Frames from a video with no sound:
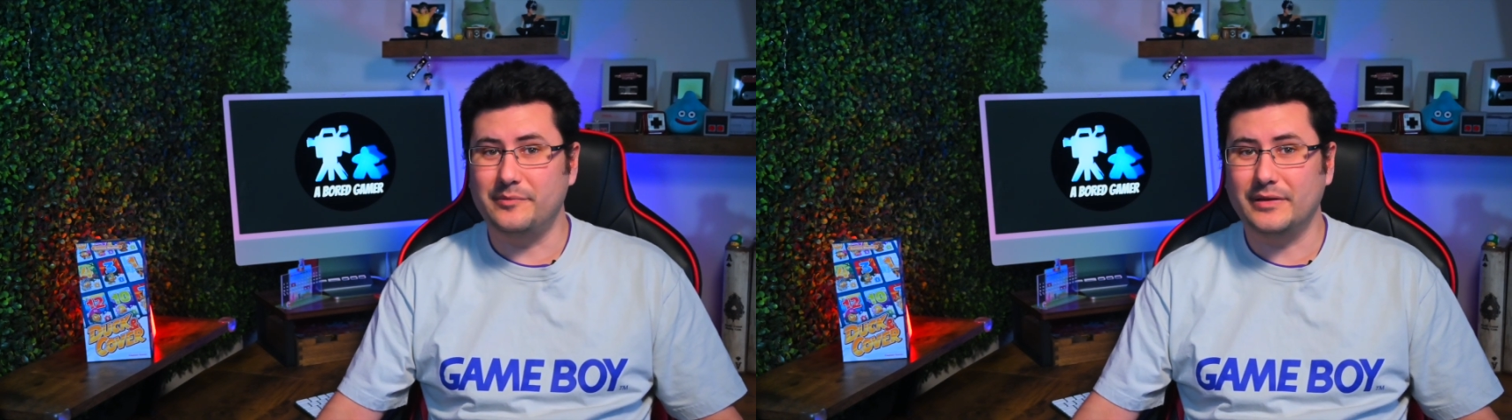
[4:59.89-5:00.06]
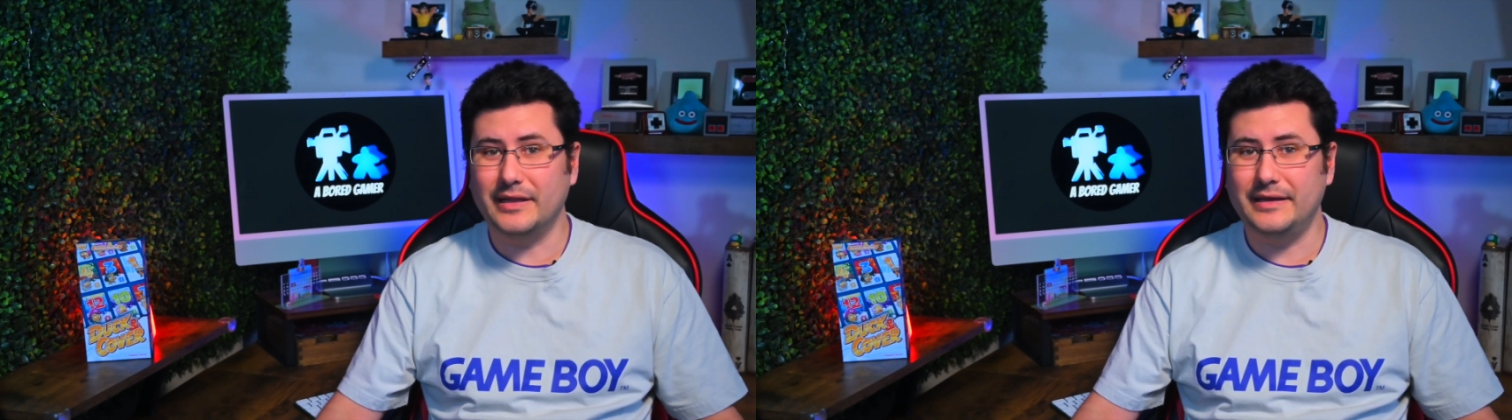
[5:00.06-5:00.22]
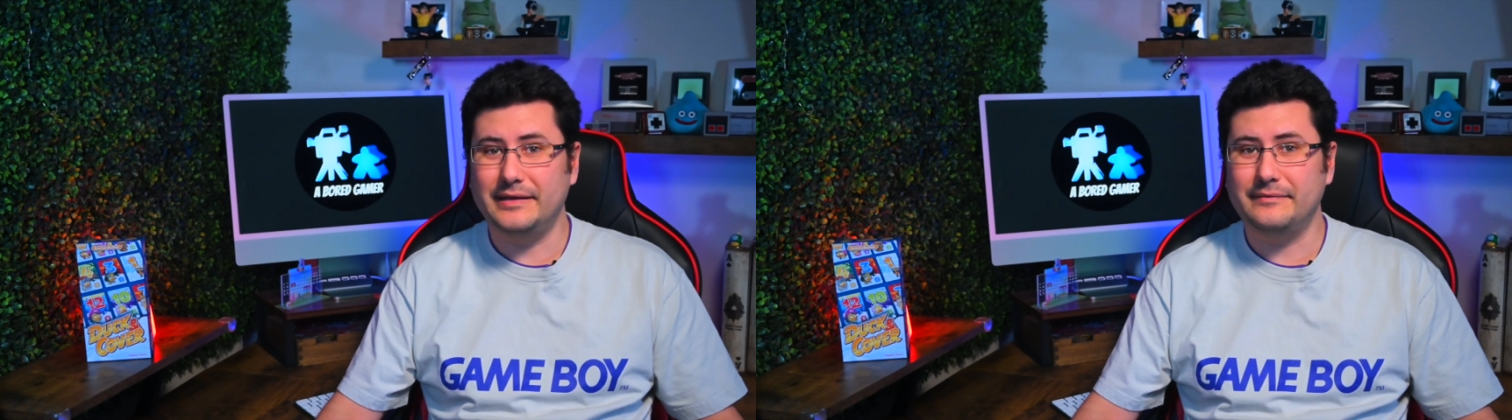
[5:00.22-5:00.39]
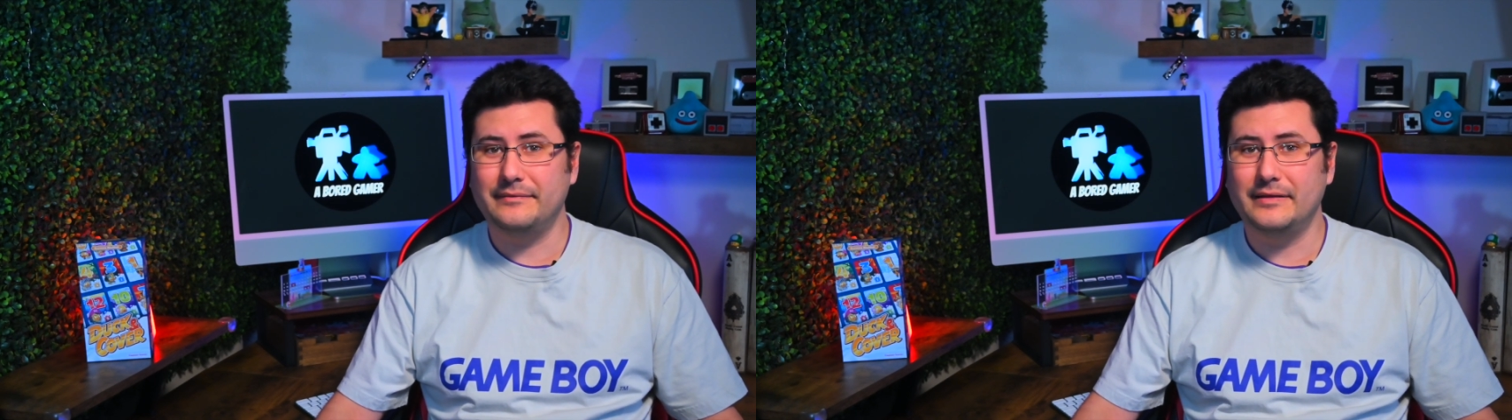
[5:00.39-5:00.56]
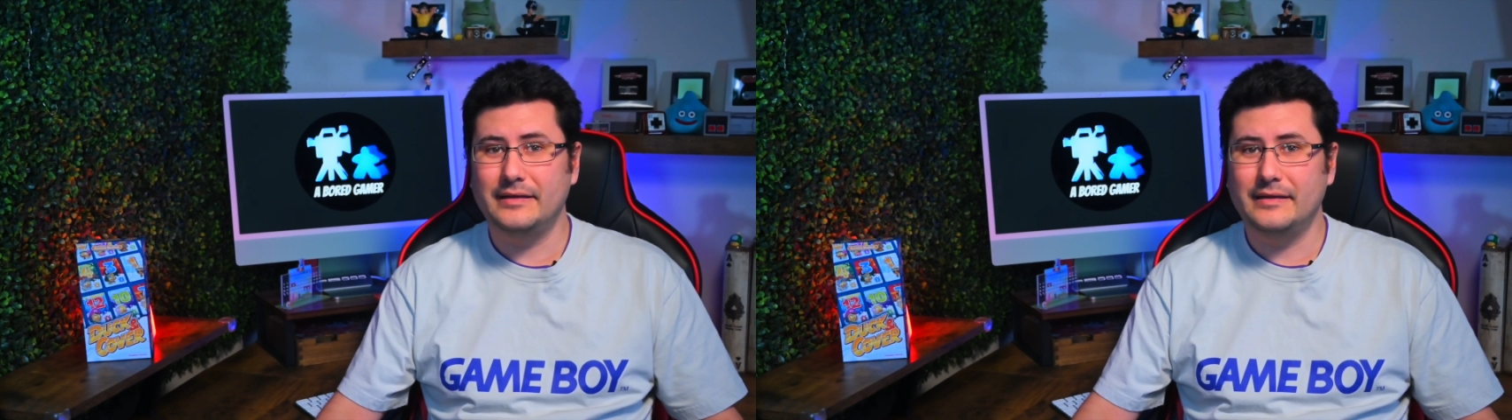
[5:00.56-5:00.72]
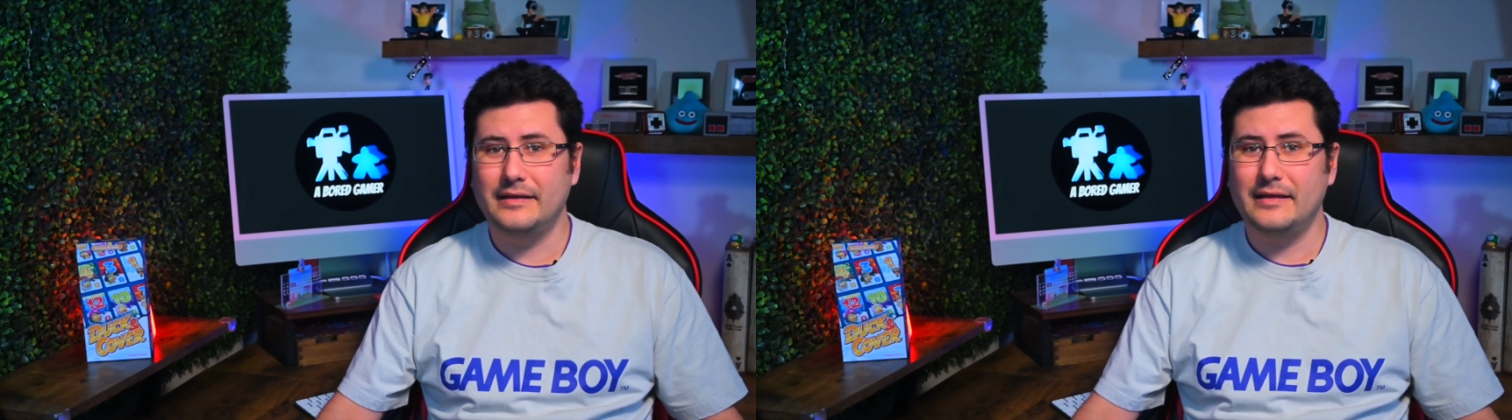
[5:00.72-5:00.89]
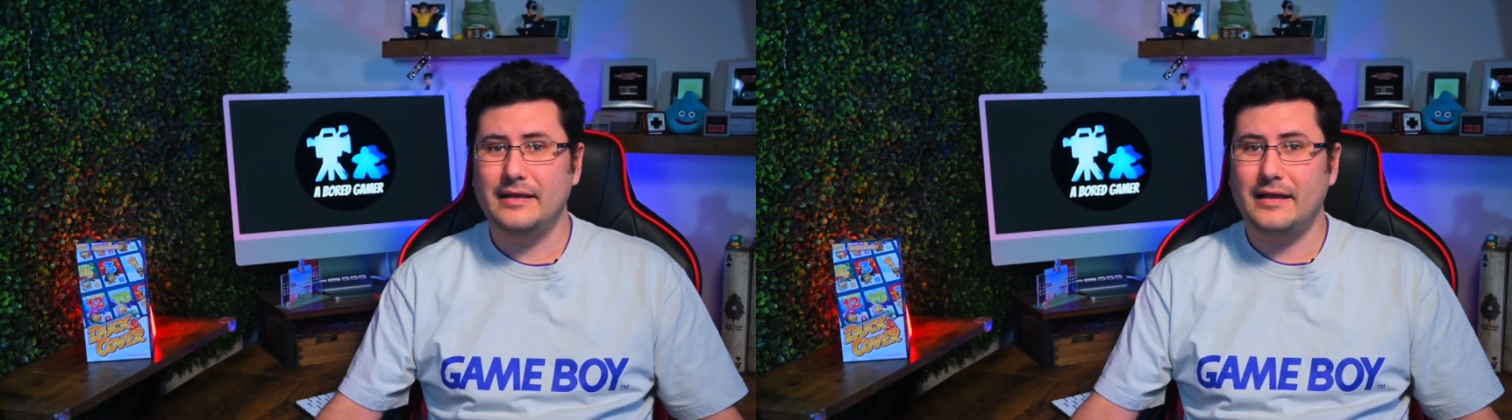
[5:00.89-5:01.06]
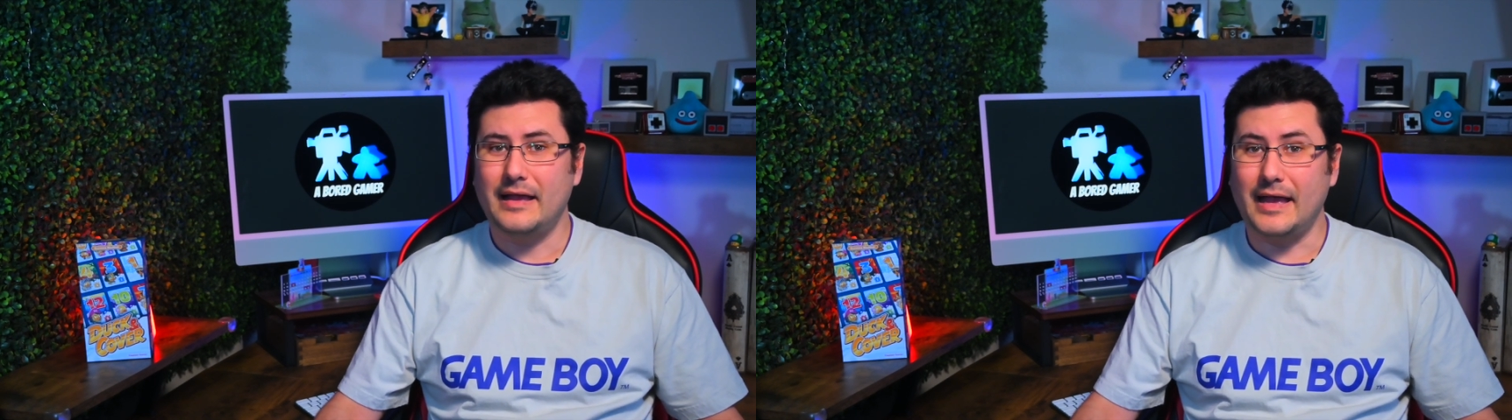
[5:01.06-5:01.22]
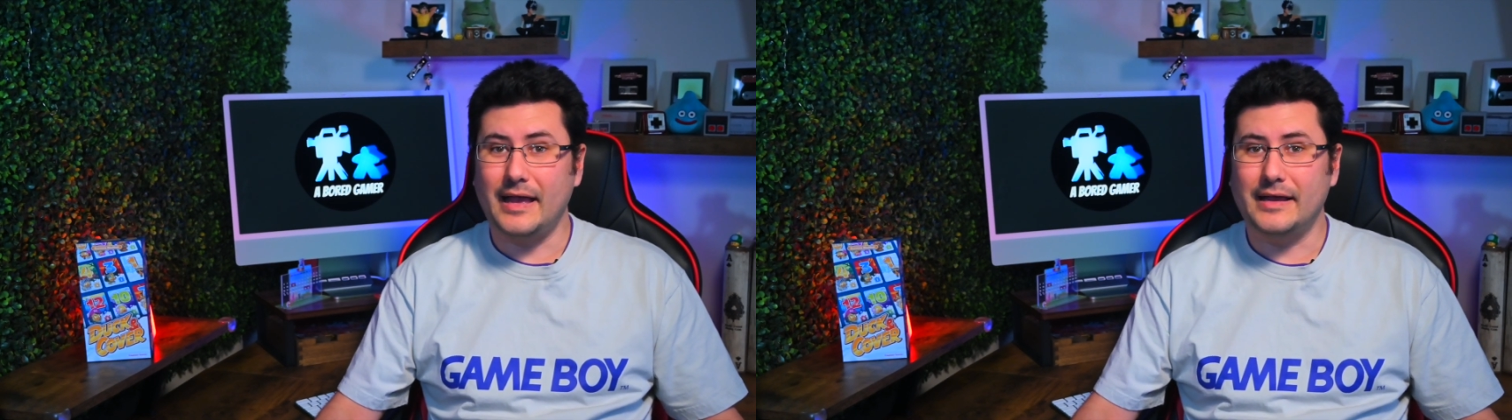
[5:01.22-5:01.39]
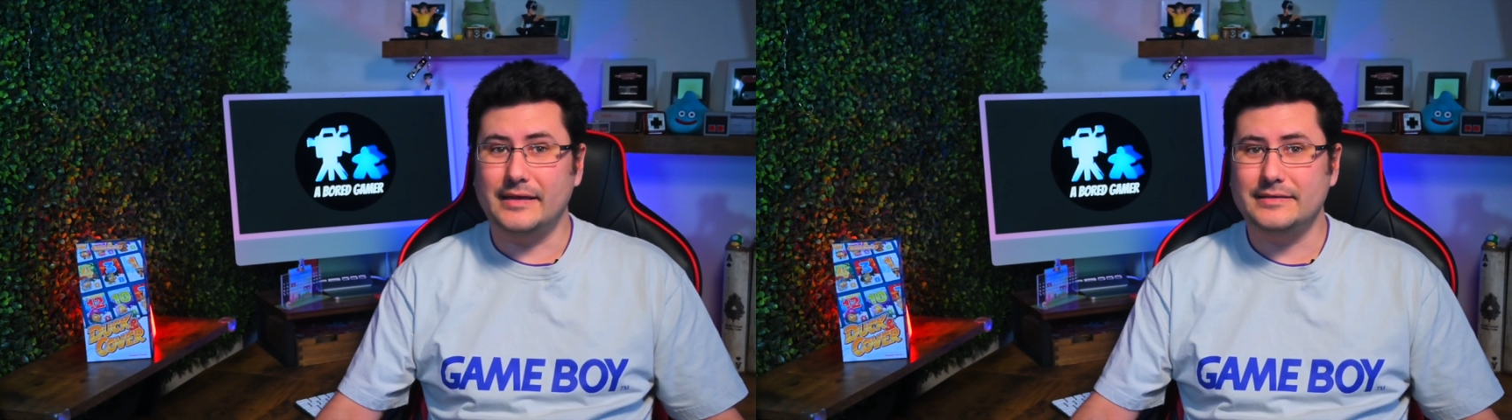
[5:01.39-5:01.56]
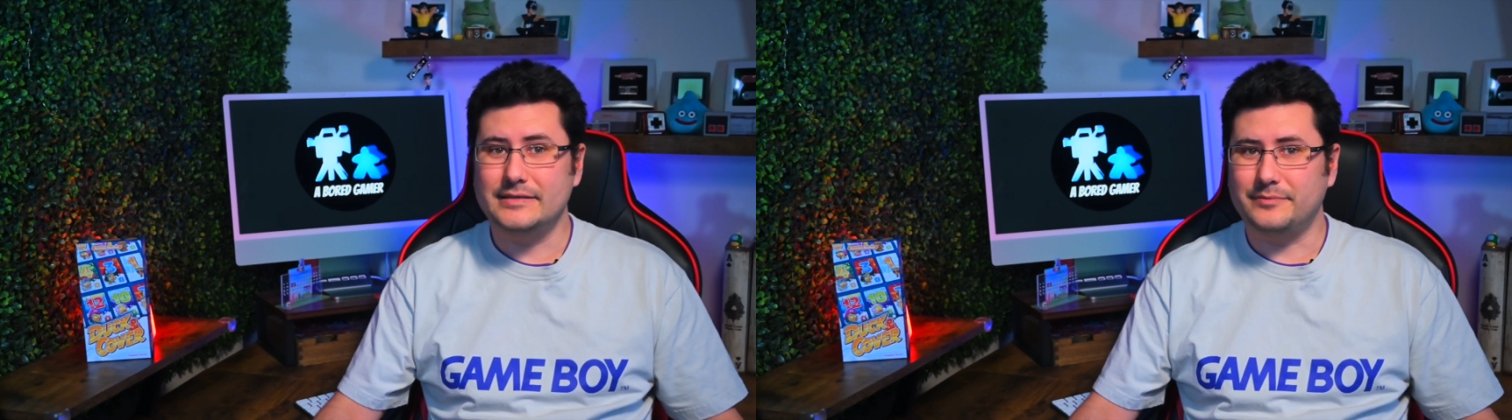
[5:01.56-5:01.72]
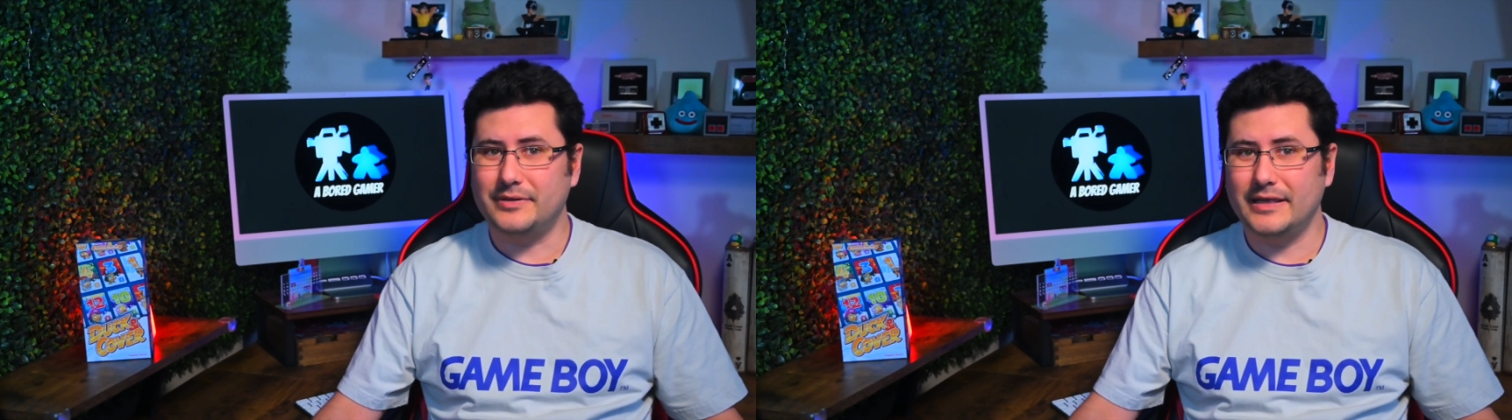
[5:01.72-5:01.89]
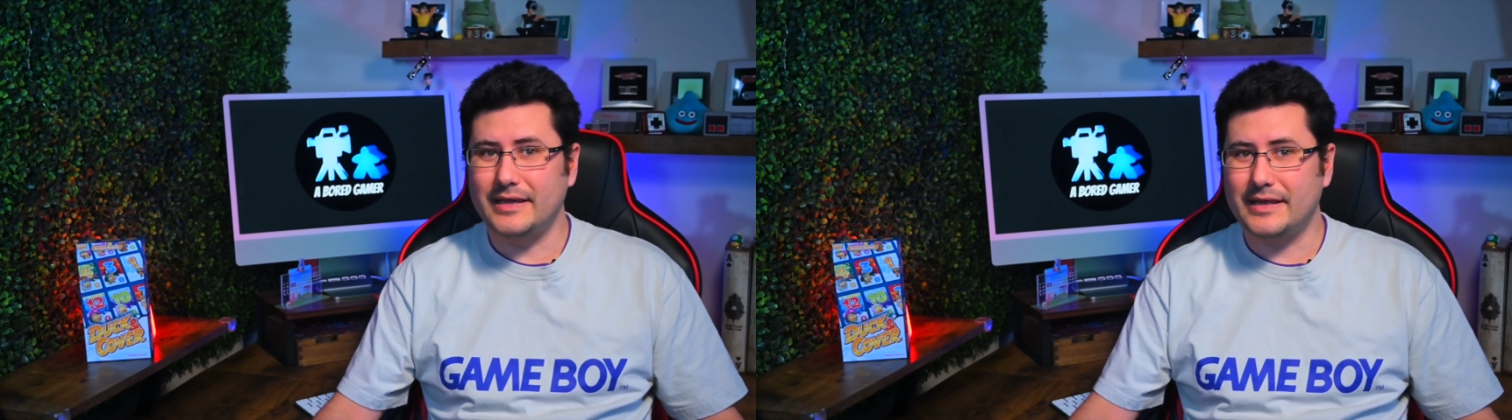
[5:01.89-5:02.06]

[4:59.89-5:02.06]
play, and to play